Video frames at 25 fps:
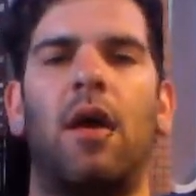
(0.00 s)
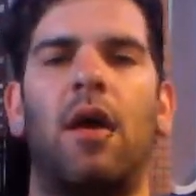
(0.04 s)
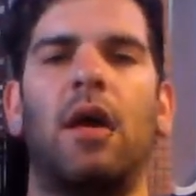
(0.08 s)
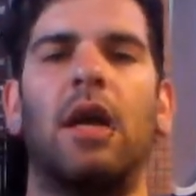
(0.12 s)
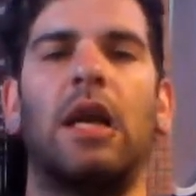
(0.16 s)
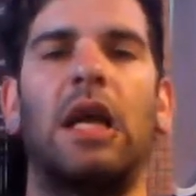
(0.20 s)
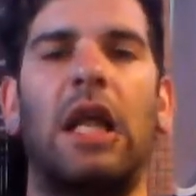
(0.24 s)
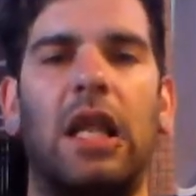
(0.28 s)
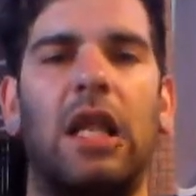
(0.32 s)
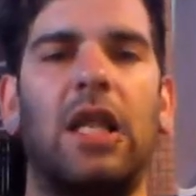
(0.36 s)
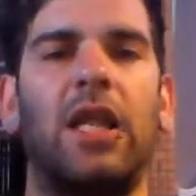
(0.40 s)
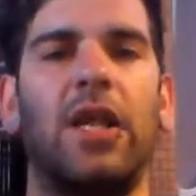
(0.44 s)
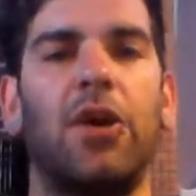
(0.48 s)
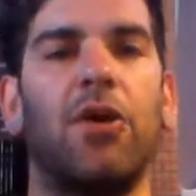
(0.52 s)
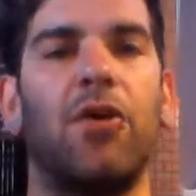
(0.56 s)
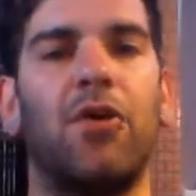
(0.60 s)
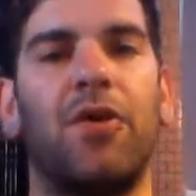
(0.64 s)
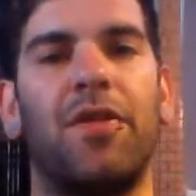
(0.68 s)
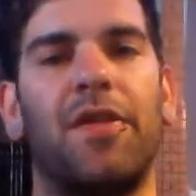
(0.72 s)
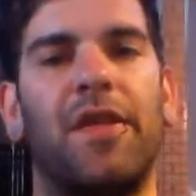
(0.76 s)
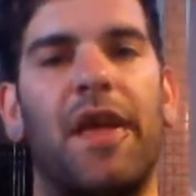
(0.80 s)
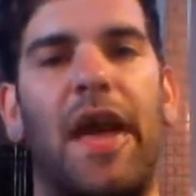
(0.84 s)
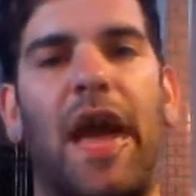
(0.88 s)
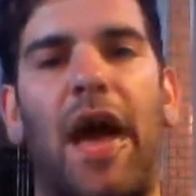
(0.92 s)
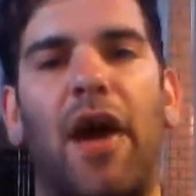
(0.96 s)
clear
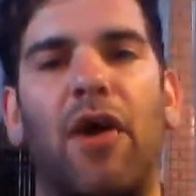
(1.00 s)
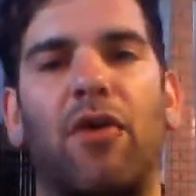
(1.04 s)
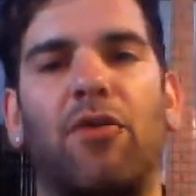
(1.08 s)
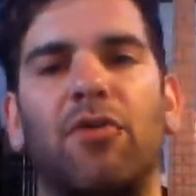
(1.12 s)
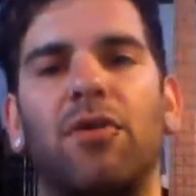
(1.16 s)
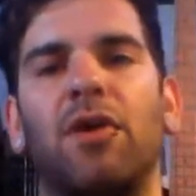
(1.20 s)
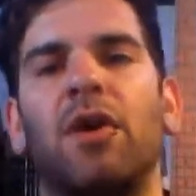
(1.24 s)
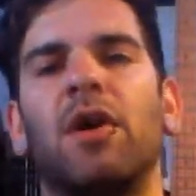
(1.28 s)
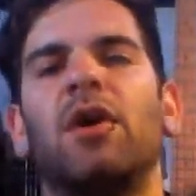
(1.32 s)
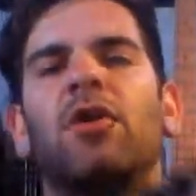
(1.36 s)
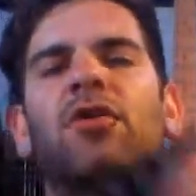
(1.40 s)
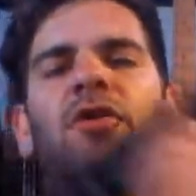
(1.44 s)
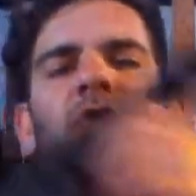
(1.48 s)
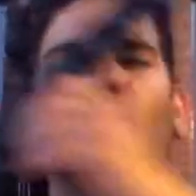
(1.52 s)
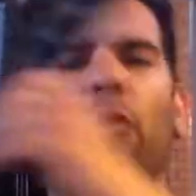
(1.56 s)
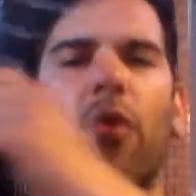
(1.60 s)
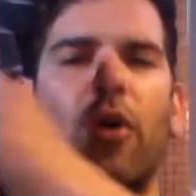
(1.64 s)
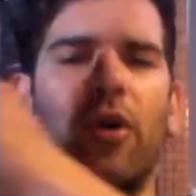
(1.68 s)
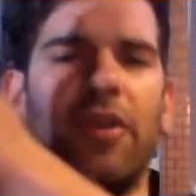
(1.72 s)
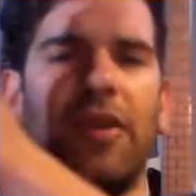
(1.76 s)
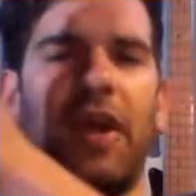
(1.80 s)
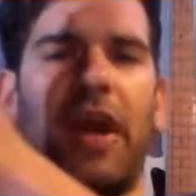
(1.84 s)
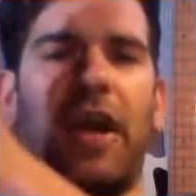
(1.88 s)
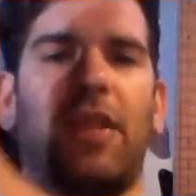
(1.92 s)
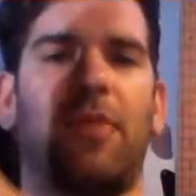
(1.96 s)
sound, to
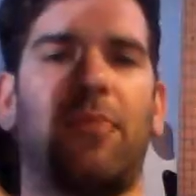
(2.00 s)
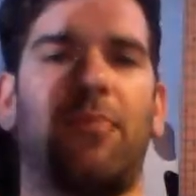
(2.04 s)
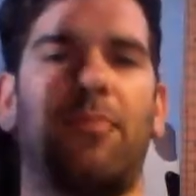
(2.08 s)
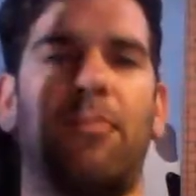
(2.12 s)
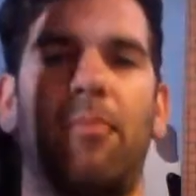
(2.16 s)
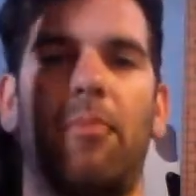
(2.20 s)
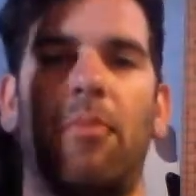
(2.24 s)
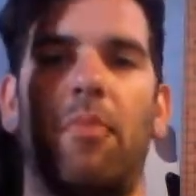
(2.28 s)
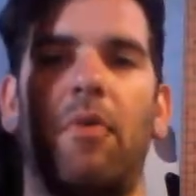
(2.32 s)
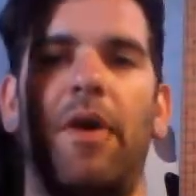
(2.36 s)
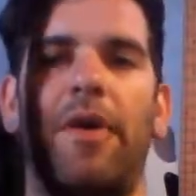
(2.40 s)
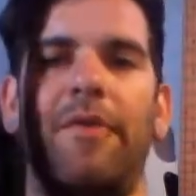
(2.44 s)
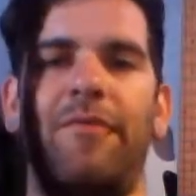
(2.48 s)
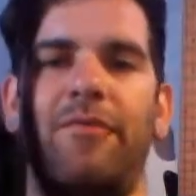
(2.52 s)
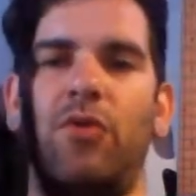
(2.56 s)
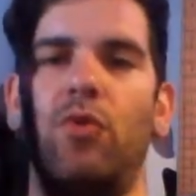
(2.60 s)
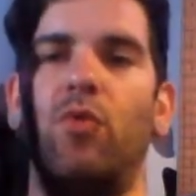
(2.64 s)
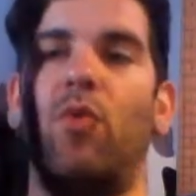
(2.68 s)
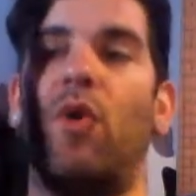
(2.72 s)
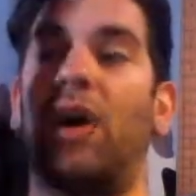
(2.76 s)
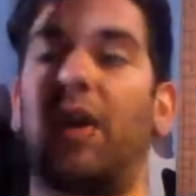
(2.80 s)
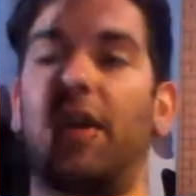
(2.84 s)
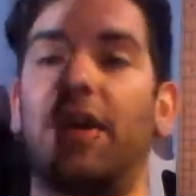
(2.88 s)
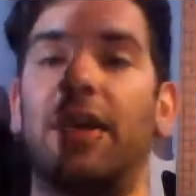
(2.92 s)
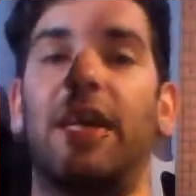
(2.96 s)
where that's, if you
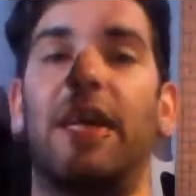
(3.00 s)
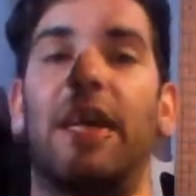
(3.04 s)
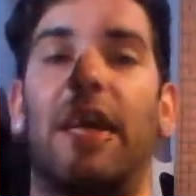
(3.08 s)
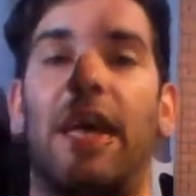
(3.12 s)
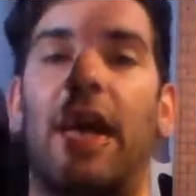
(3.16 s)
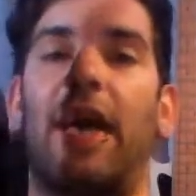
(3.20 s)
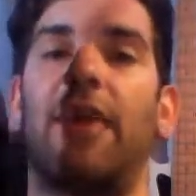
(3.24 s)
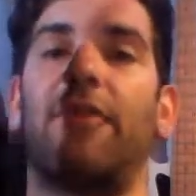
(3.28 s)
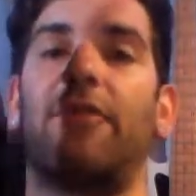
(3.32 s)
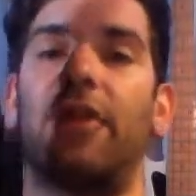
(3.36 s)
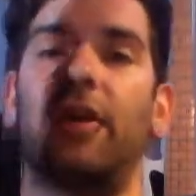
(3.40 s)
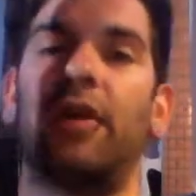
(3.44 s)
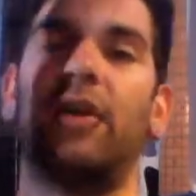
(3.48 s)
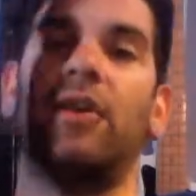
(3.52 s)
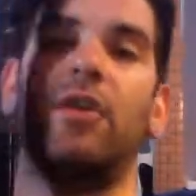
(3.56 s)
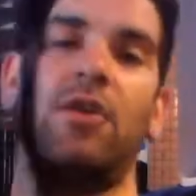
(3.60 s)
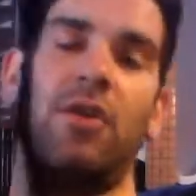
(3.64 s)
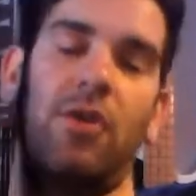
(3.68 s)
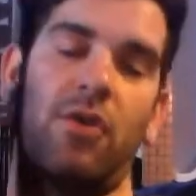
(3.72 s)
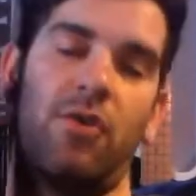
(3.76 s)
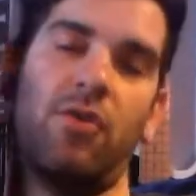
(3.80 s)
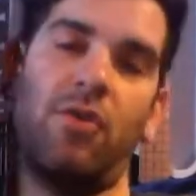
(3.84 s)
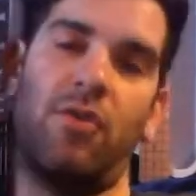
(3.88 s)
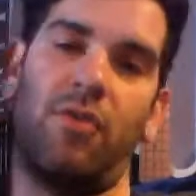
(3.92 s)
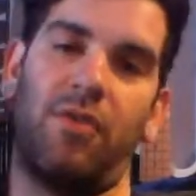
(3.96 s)
want to get heavy,
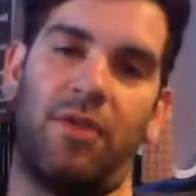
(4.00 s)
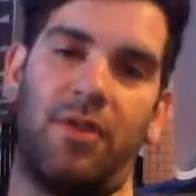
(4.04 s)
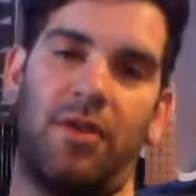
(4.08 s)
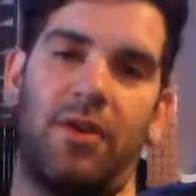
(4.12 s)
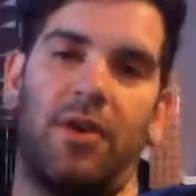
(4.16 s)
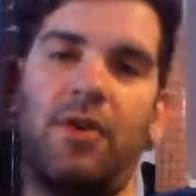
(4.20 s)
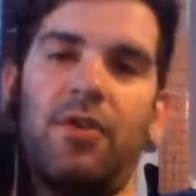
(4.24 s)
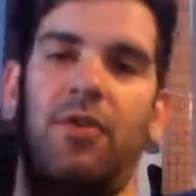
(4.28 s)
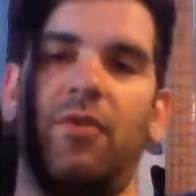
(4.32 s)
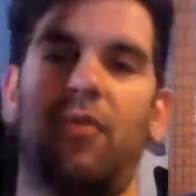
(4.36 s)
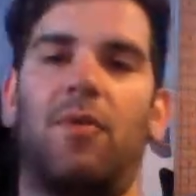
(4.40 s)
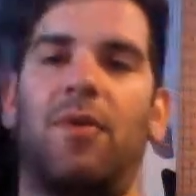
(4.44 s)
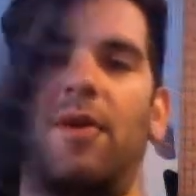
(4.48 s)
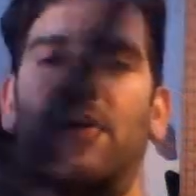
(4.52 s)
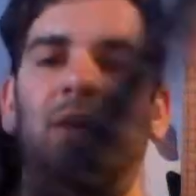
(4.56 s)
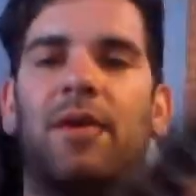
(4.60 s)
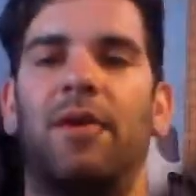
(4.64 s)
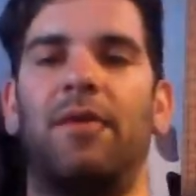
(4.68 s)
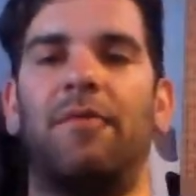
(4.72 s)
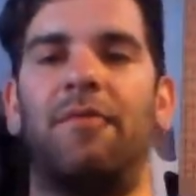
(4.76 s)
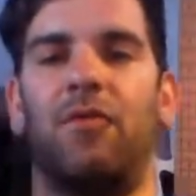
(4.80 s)
you use the other one.